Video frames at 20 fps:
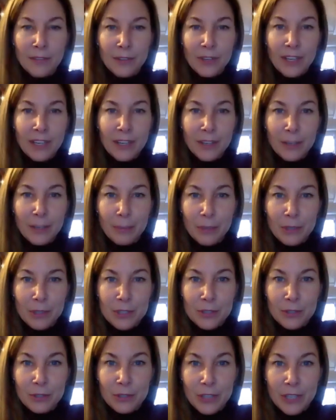hired a
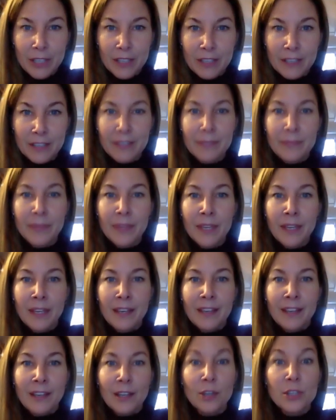personal trainer
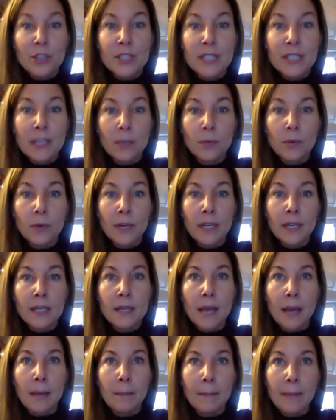or someone,
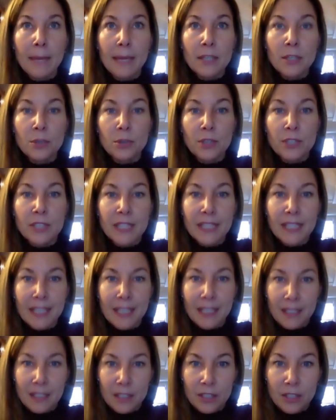a mentor to get
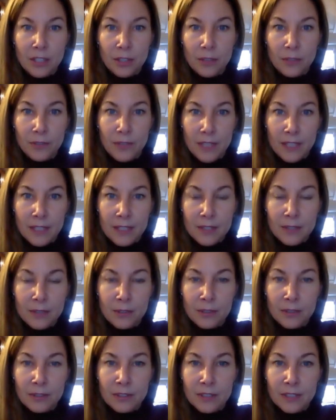you to your fitness
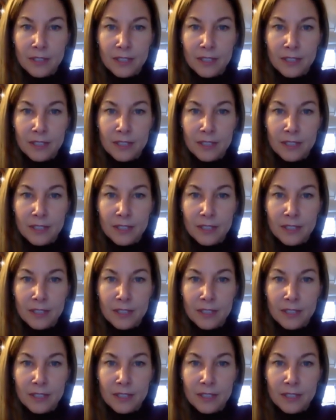goals?